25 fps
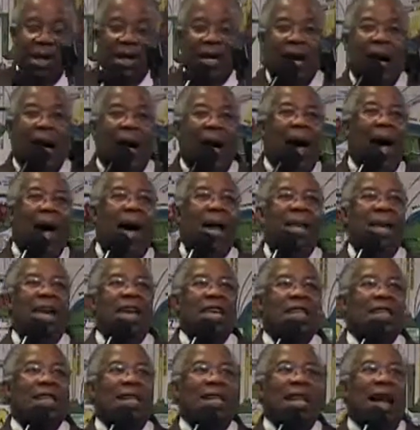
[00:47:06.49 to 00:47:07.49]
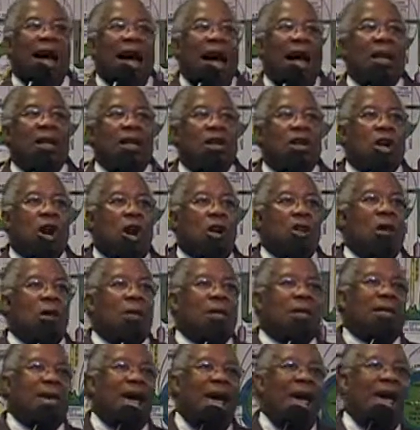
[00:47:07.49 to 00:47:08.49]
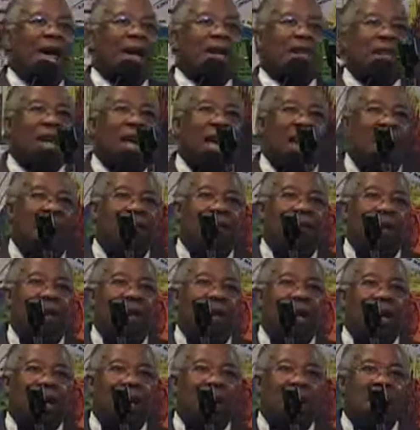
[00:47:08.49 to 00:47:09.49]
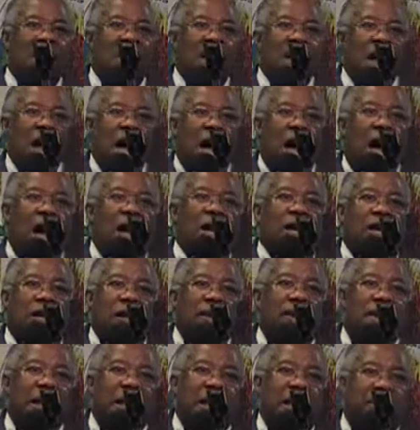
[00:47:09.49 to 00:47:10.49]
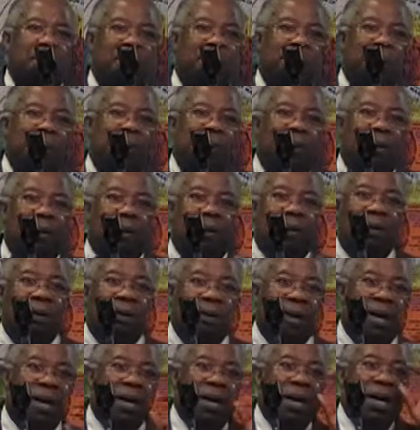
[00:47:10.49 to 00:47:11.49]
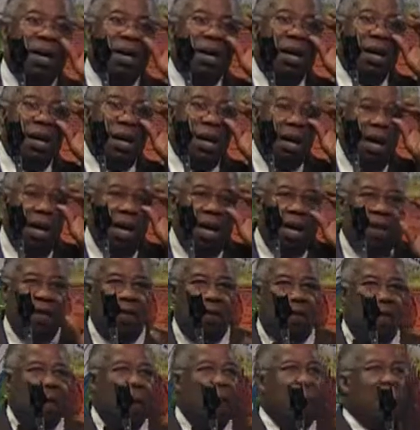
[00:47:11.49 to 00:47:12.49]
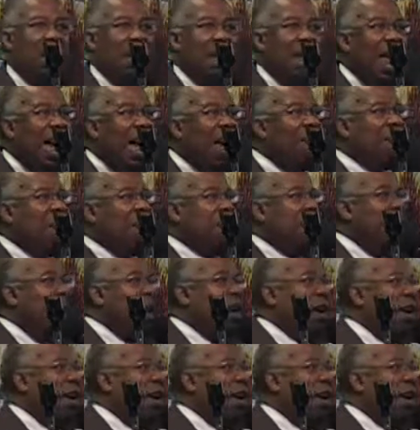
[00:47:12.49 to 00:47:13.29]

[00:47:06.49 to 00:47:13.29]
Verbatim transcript: God is not going to take to heaven uncommitted people. There will never be